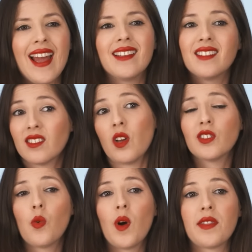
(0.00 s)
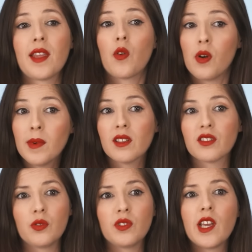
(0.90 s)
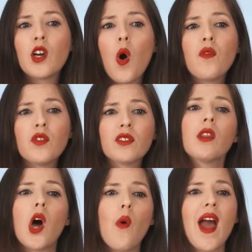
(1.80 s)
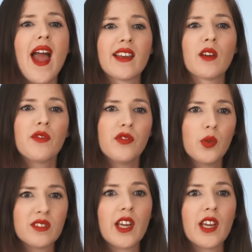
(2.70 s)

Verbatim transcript: And this is also what the criminals do. They go for the low-hanging fruits.